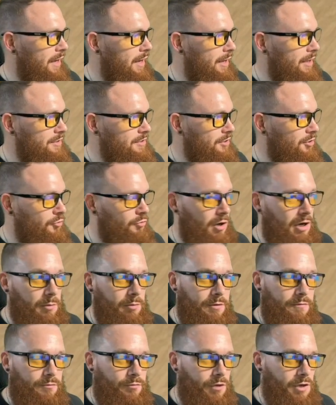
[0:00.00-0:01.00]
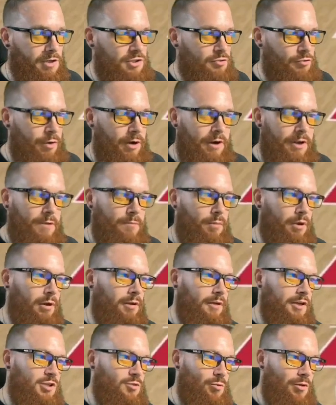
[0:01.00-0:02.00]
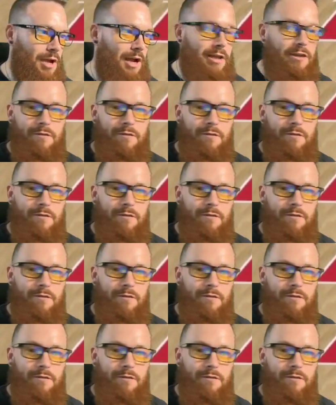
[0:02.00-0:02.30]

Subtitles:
It's incredibly frustrating, but at least we got the